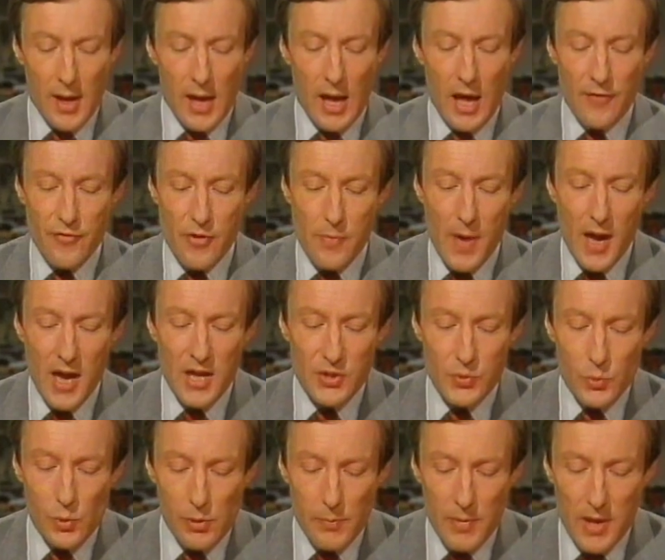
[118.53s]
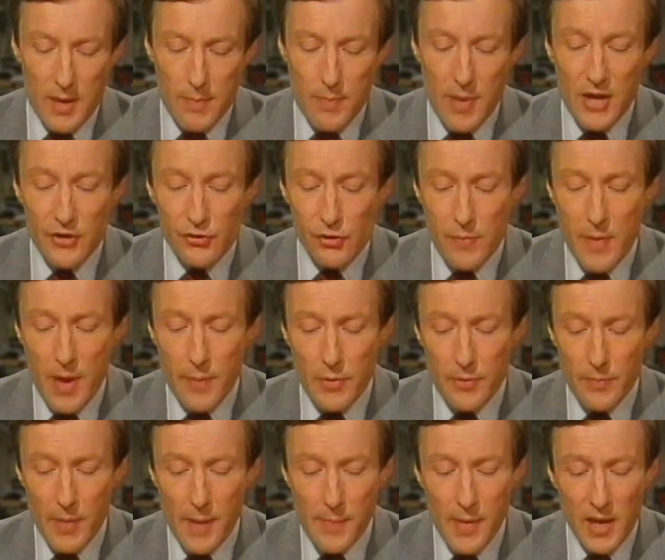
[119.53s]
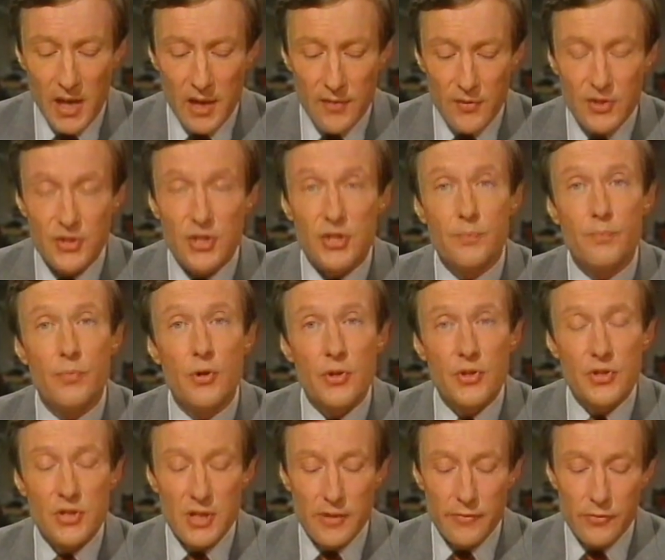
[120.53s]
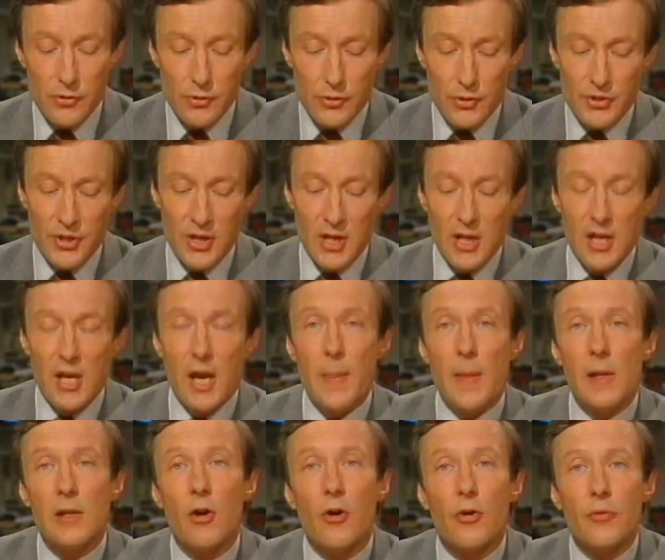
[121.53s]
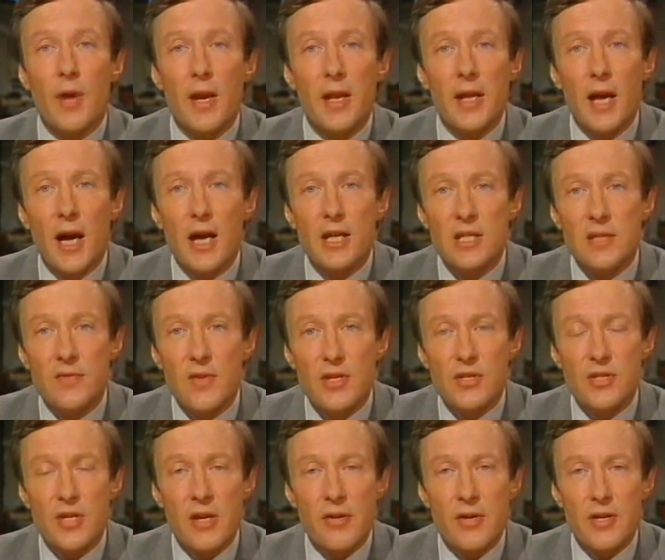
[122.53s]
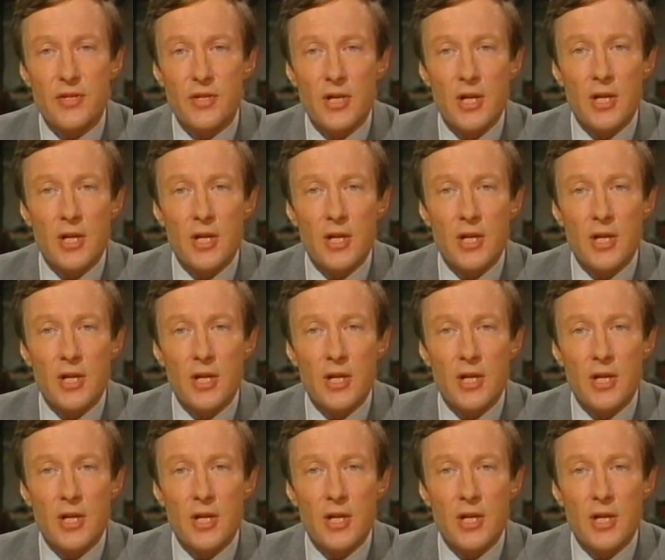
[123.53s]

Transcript: Alfie Bass will be best remembered by many of us as Bootsie, of course, in the long-running ITV series